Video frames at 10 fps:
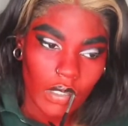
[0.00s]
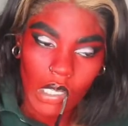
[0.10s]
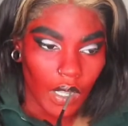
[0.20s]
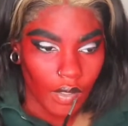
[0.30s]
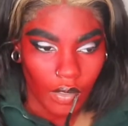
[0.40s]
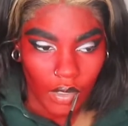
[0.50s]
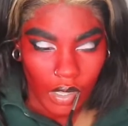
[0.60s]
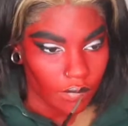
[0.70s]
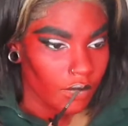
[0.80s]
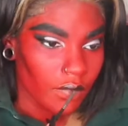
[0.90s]
I literally
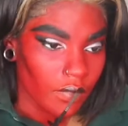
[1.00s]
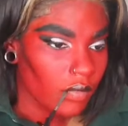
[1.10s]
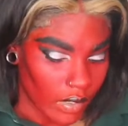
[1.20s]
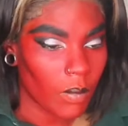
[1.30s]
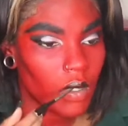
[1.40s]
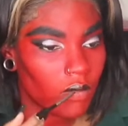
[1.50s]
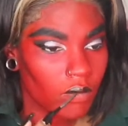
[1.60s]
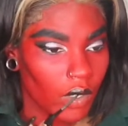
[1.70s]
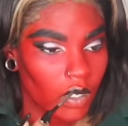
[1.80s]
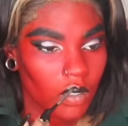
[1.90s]
just started
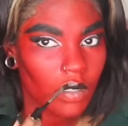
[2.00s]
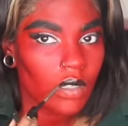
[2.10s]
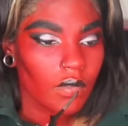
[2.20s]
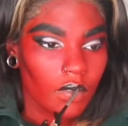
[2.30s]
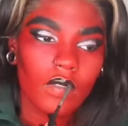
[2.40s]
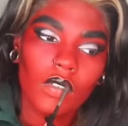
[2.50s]
putting black